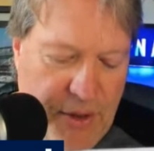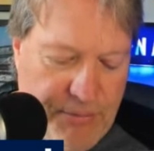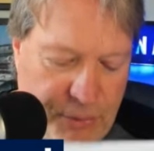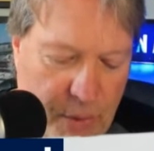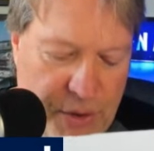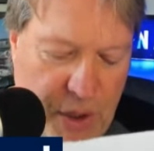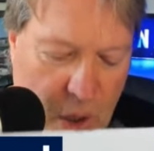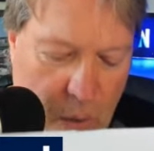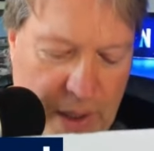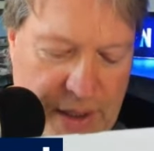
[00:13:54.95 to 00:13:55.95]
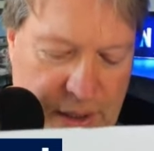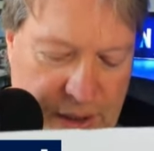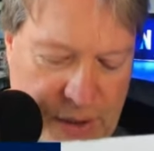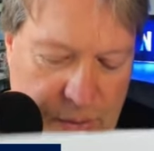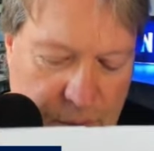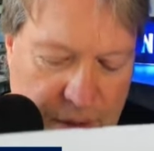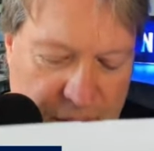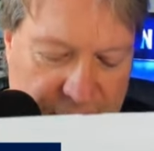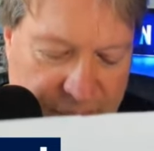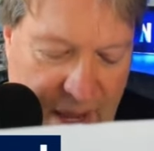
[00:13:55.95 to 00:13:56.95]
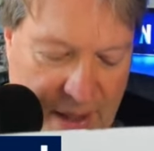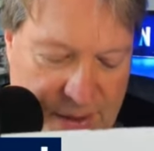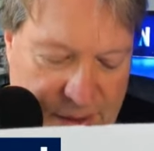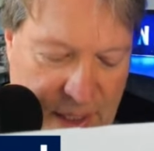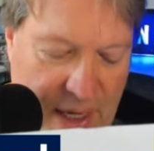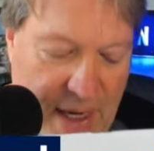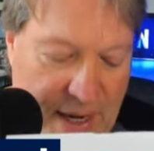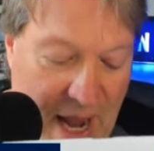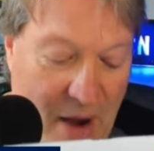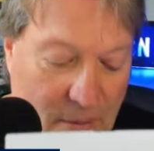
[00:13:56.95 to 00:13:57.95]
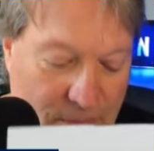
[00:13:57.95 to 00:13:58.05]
the Brewers owe it to the fans. Now,